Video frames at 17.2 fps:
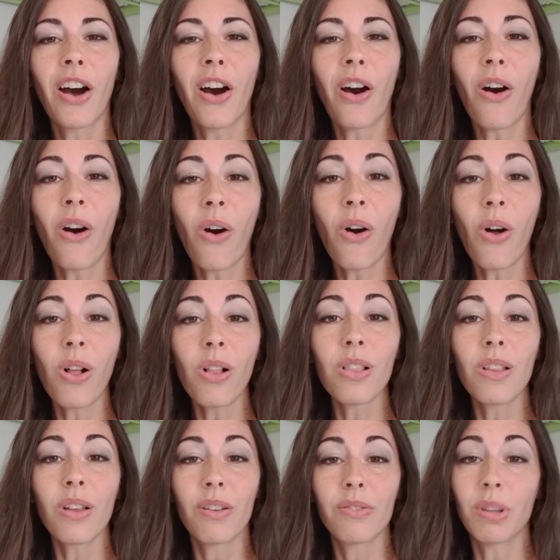
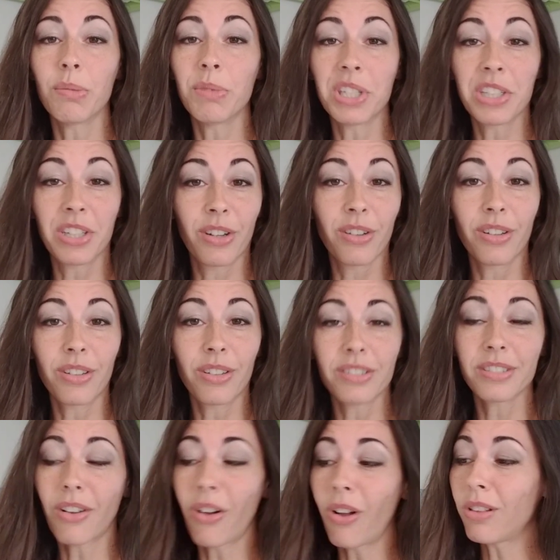all of the
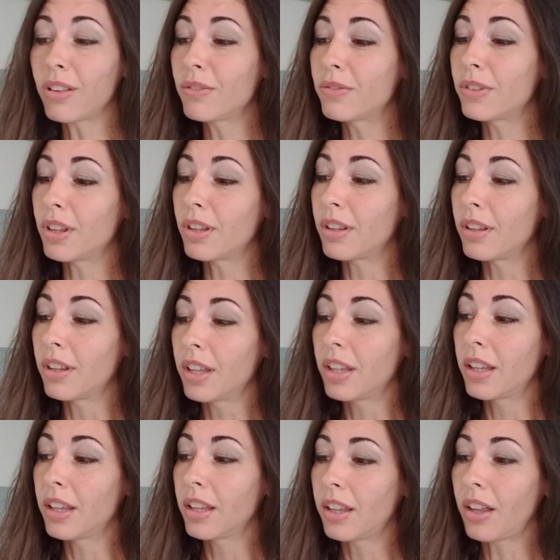materials, all of the
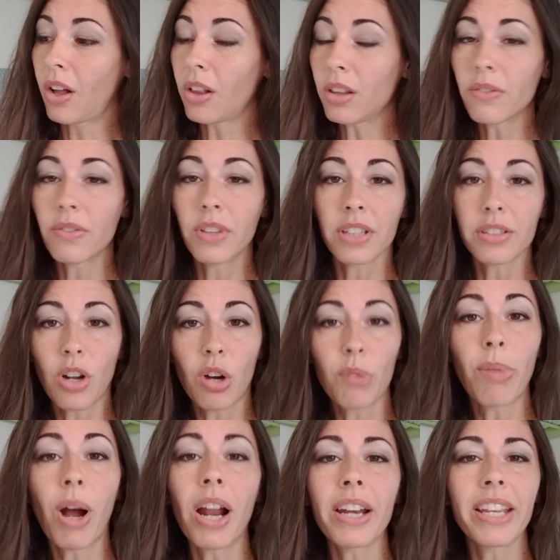all of this, our
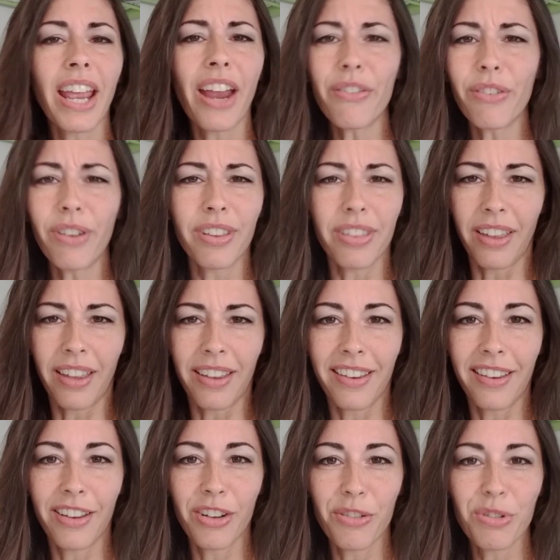body, everything
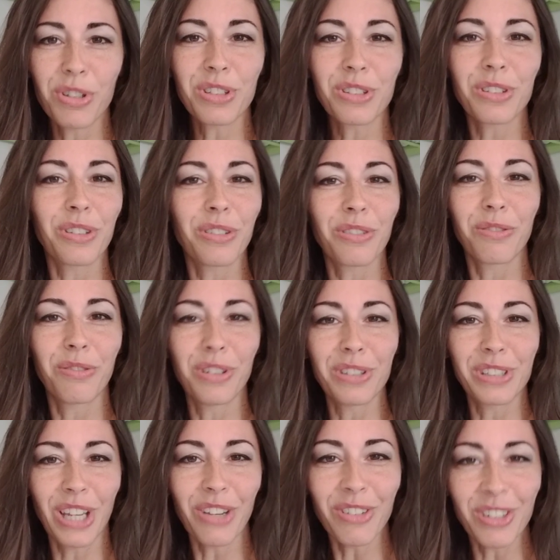was
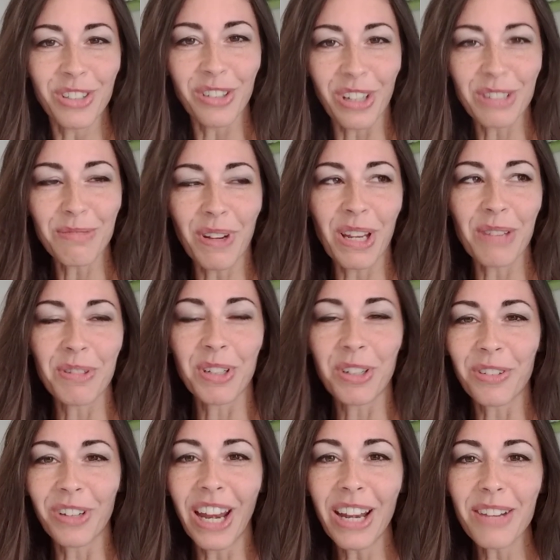was given to us by him and
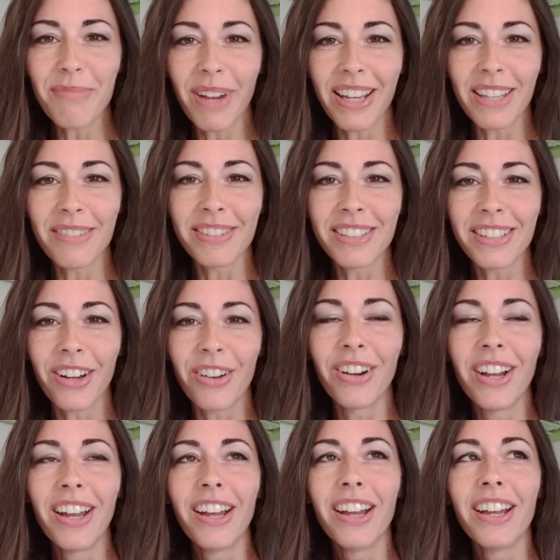created by him. So
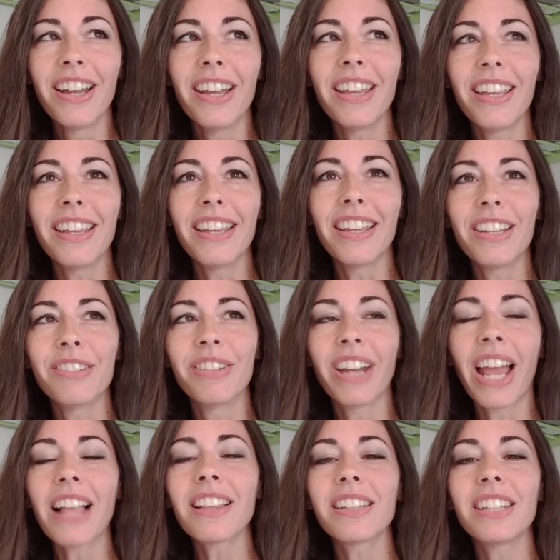in
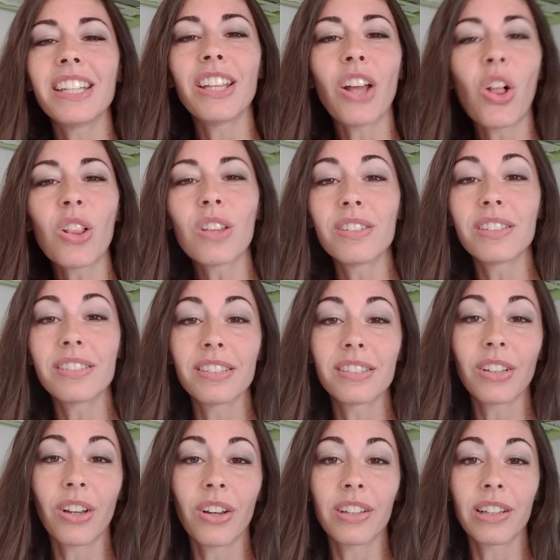reality, all of this
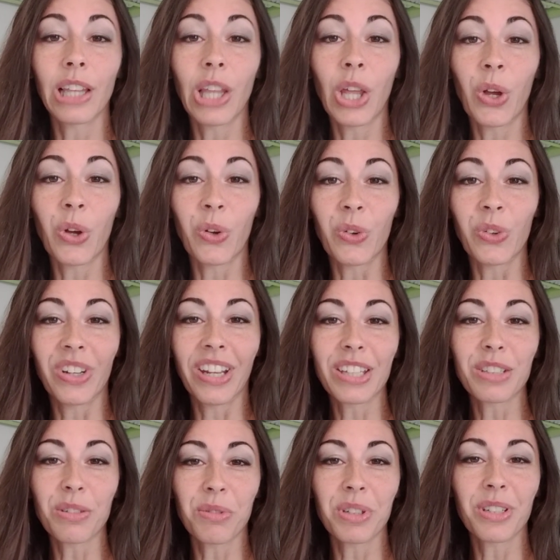is on loan. That's what we